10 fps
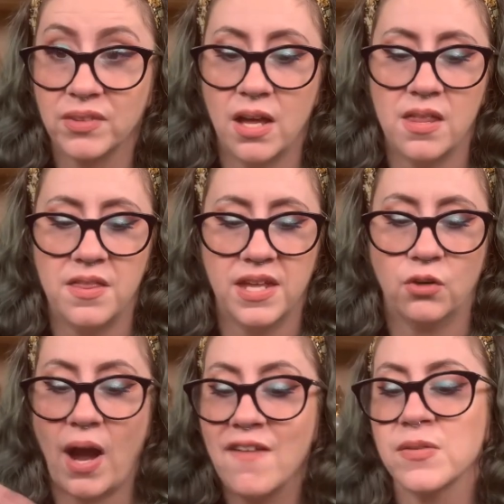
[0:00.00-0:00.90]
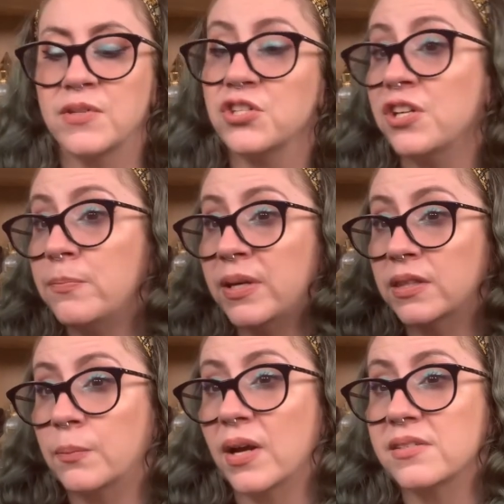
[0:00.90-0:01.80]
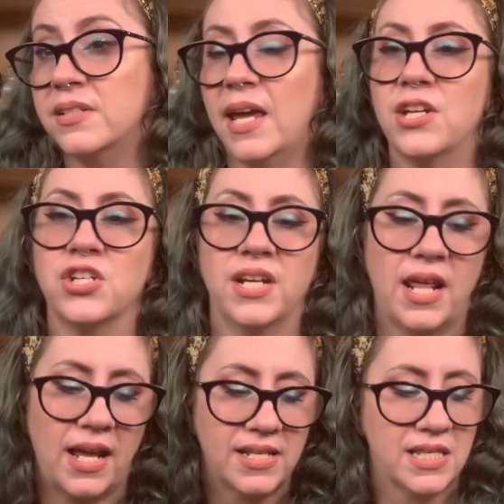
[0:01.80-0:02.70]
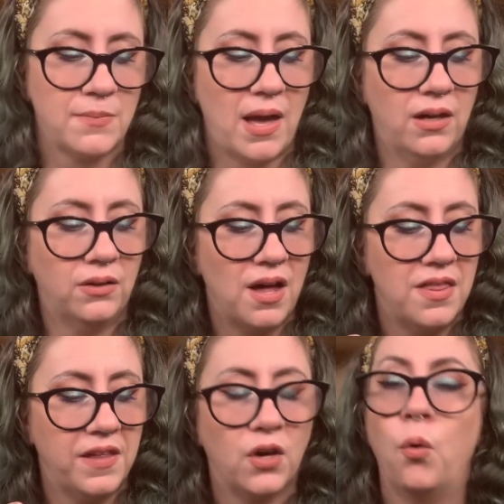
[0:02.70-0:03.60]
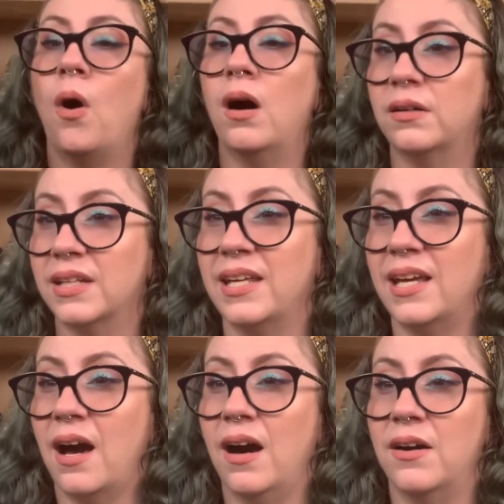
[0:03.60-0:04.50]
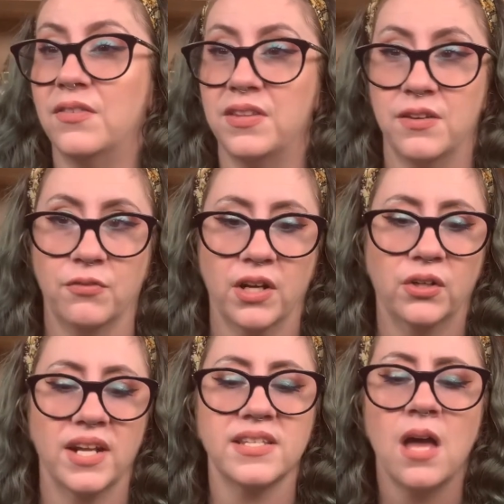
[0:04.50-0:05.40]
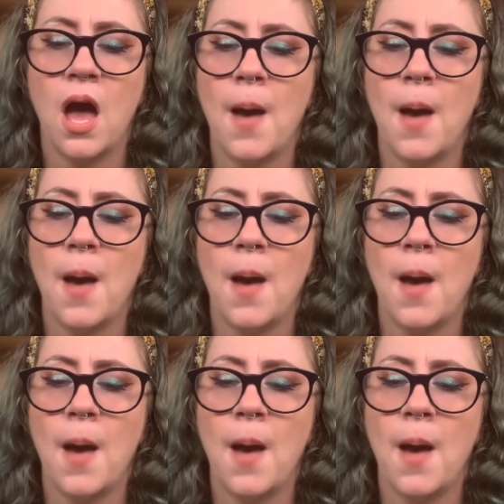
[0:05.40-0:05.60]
the craftsmanship in the presentation and I smell the quality of the fragrance,